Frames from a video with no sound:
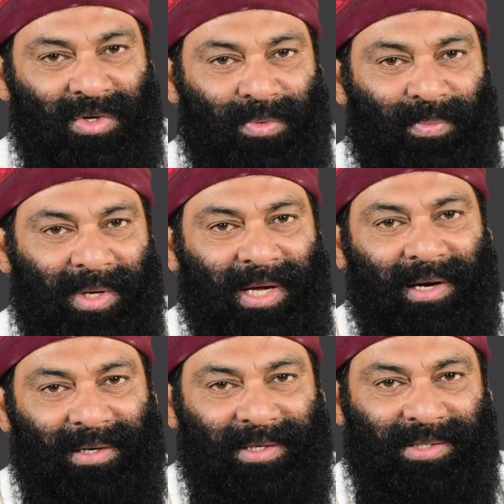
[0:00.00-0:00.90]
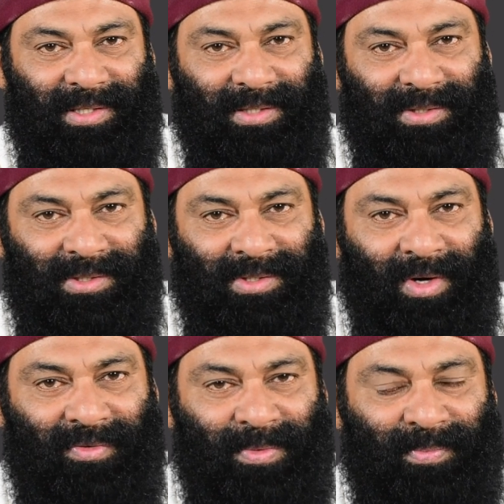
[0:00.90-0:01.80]
to be a leader,
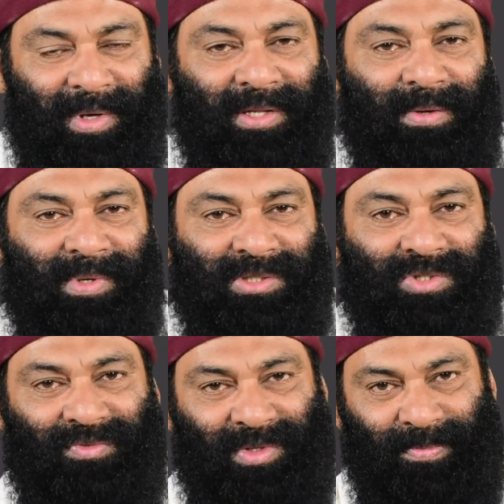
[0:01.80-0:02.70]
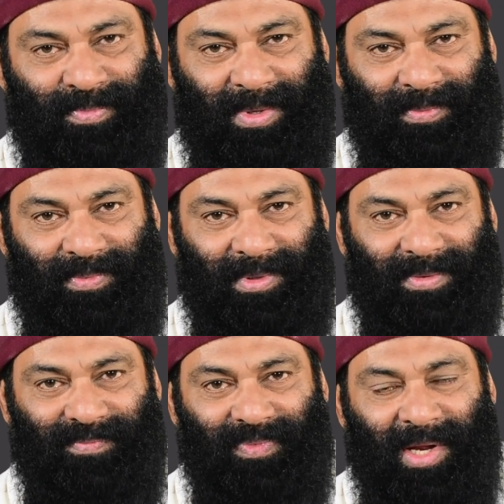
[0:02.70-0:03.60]
you have to be in the midst of the people.